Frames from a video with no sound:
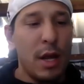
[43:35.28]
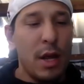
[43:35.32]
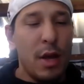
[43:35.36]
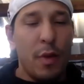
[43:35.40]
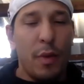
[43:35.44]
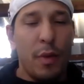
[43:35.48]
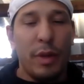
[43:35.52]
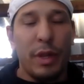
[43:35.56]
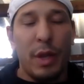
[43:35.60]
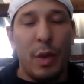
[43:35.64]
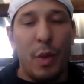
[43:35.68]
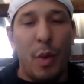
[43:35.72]

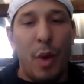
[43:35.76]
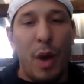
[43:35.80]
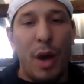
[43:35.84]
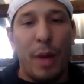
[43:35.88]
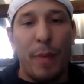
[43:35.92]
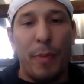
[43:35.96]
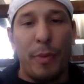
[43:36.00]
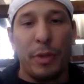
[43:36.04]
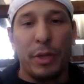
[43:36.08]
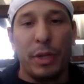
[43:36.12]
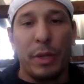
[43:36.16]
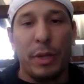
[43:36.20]
when they want
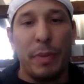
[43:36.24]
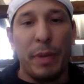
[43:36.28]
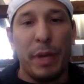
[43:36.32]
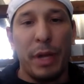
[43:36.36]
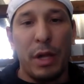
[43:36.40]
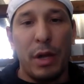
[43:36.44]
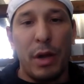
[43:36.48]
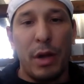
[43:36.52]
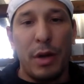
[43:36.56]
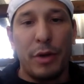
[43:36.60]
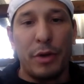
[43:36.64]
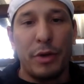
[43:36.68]
to put the
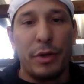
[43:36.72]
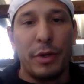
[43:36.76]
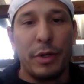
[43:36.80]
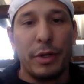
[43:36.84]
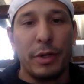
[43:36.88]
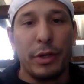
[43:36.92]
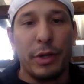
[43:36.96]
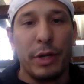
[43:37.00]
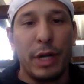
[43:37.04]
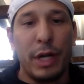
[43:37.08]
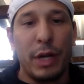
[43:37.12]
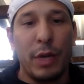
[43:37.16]
pillow underneath
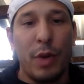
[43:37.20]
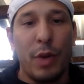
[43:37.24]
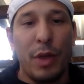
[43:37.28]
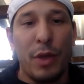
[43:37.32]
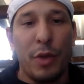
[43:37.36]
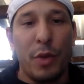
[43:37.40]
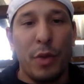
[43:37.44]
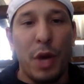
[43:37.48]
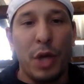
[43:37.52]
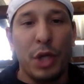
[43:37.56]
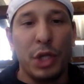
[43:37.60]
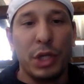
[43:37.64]
their knee while
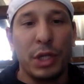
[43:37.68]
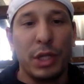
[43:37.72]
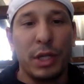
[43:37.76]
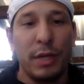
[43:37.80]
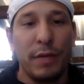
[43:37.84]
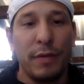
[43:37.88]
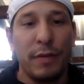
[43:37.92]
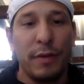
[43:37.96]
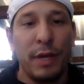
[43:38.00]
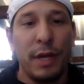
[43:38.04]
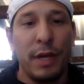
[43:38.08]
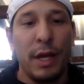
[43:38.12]
they're watching
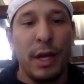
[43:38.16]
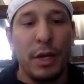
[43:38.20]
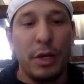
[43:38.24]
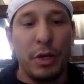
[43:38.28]
TV,